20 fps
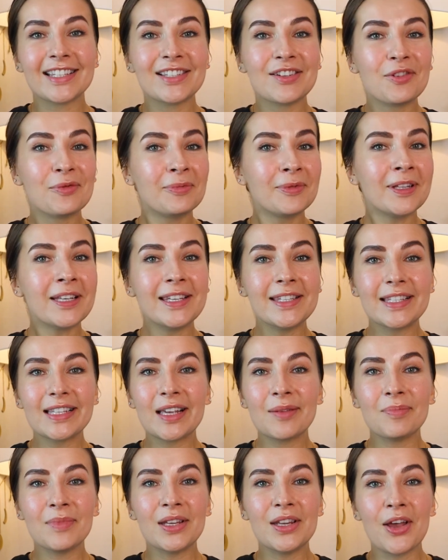So please
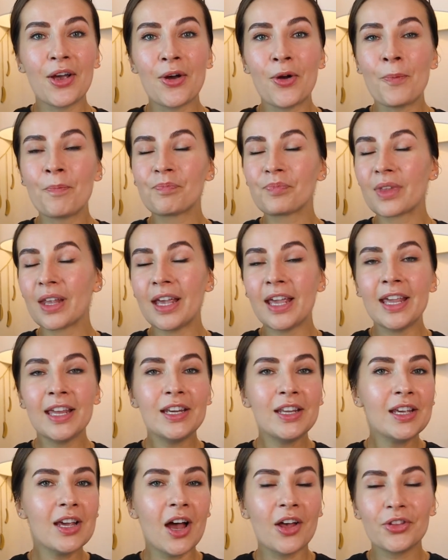let me know
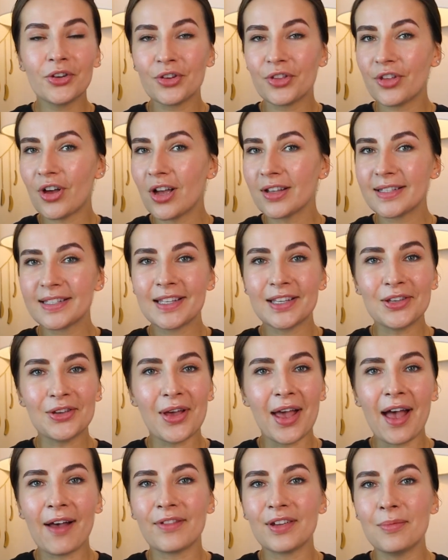any other thoughts that
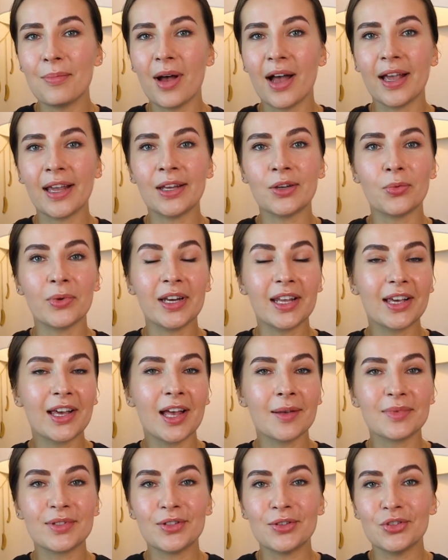you have in mind when it
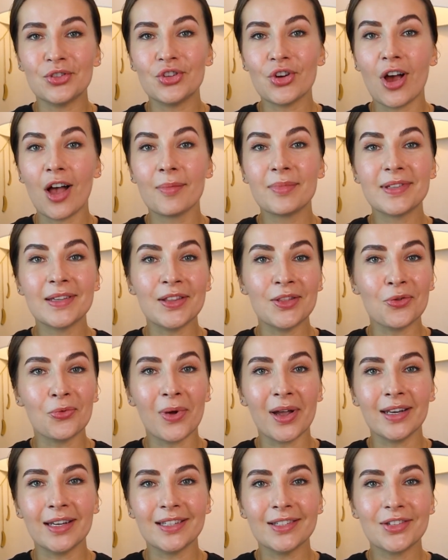comes to jobs in the
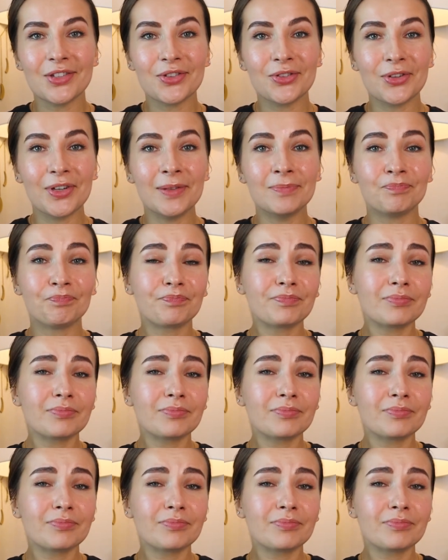wine industry